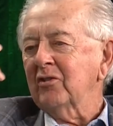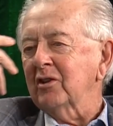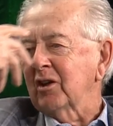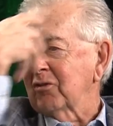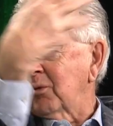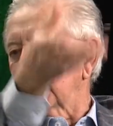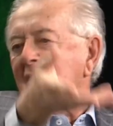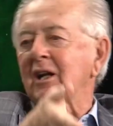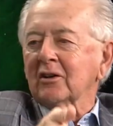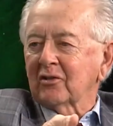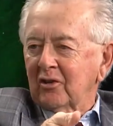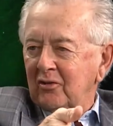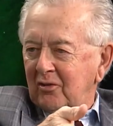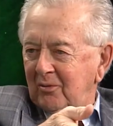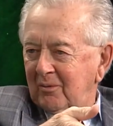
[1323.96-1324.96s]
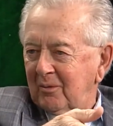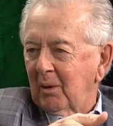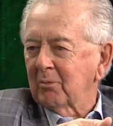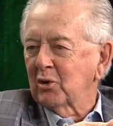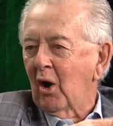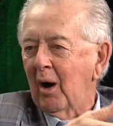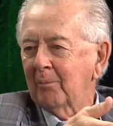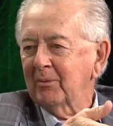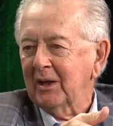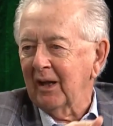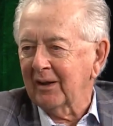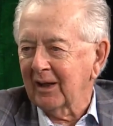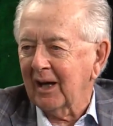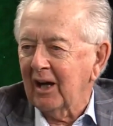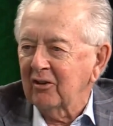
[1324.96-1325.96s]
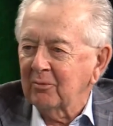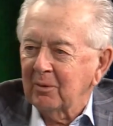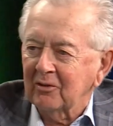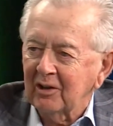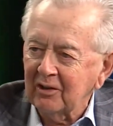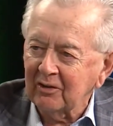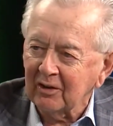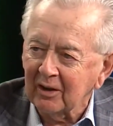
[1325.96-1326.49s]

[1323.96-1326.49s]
is, well, I'll just adopt the other guy's position,